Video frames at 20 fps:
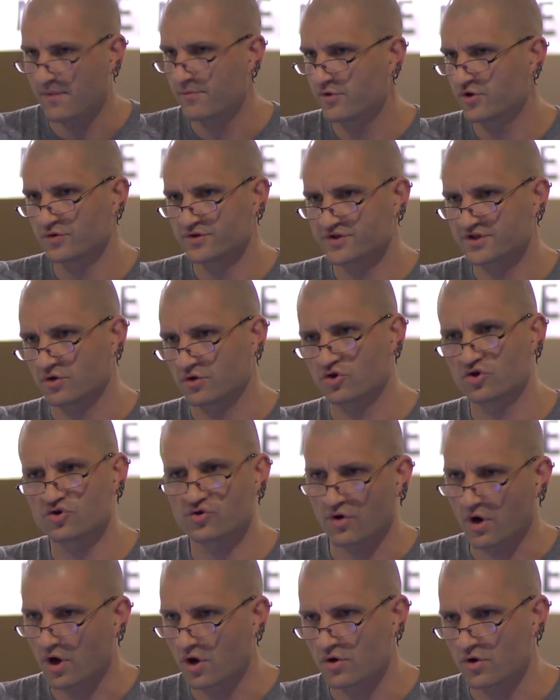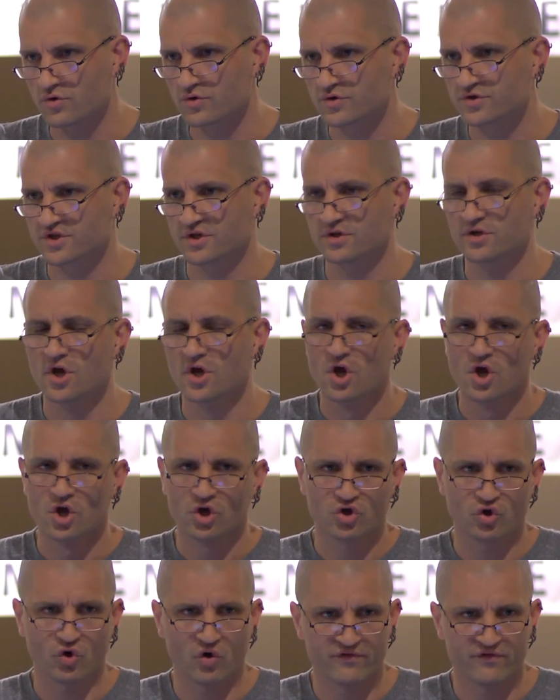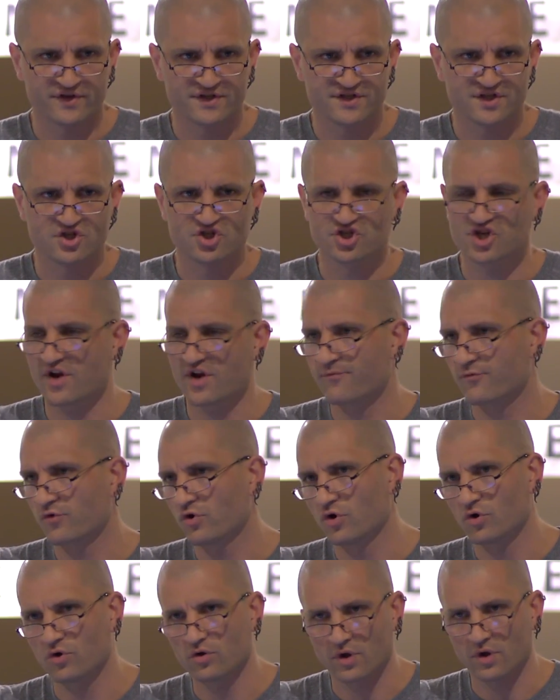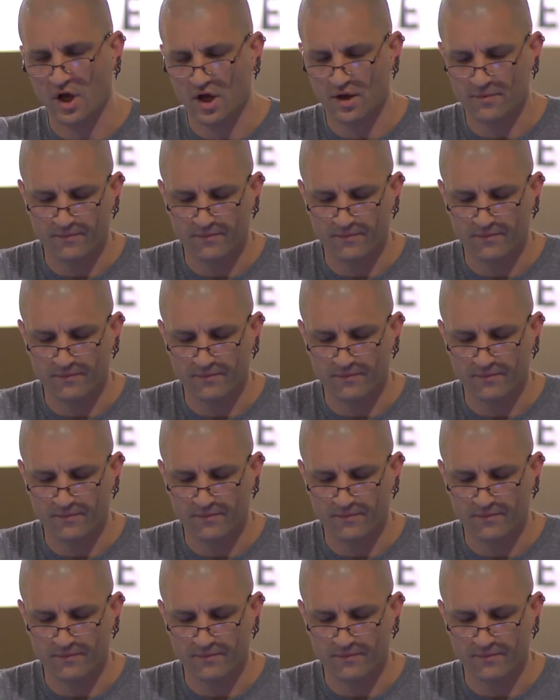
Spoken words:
but also crows and corvids in general.